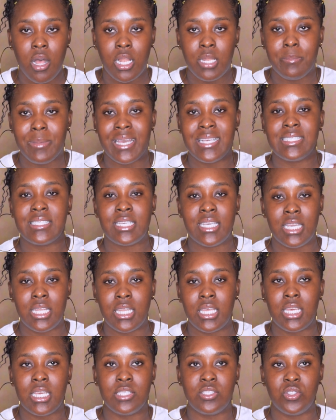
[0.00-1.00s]
my
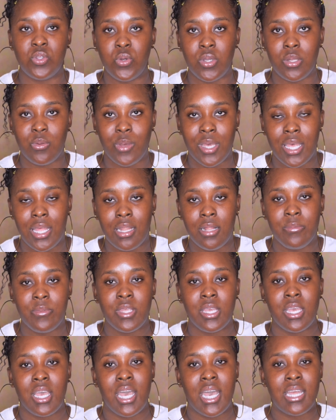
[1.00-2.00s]
skin is doing well,
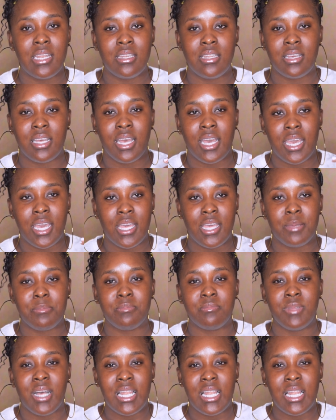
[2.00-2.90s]
and I am